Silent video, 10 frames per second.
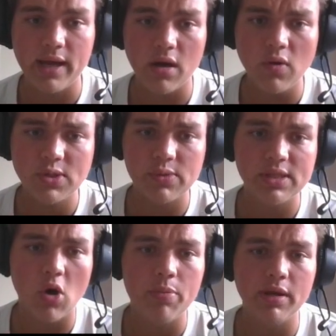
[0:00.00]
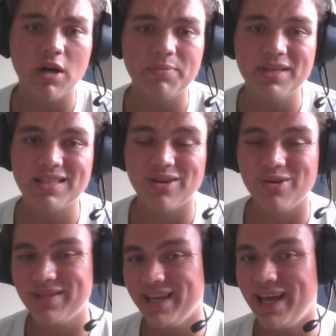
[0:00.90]
And also it's opening up this
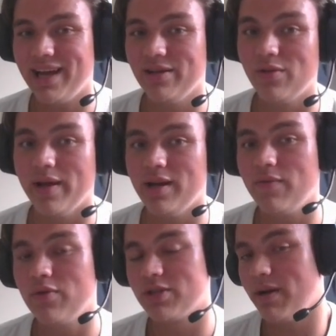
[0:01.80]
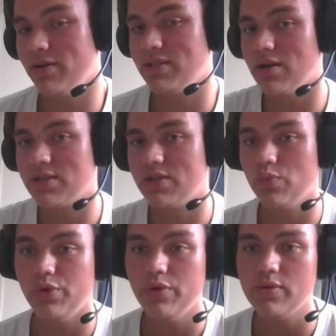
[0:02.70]
long diagonal. And of course, Magnus
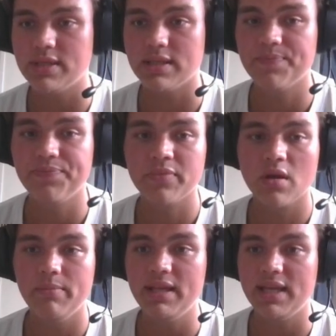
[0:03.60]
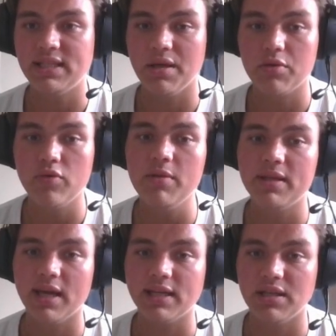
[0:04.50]
Carlsen will use it. B takes c3,
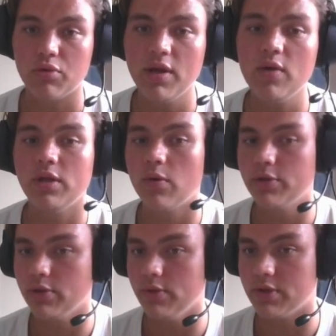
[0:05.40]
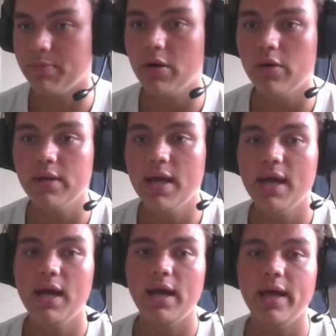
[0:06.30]
b takes c3. We don't want to lose a pawn.
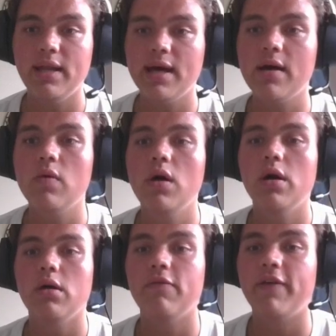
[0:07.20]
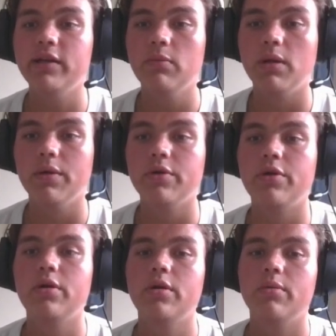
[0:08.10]
And now the final
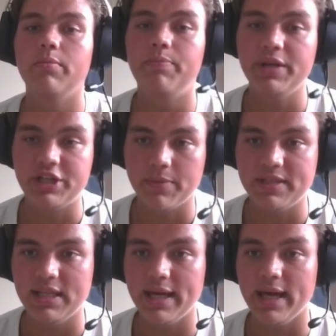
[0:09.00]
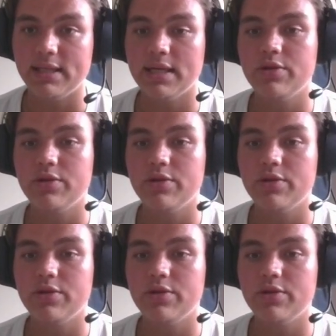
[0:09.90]
blunder, bishop c8.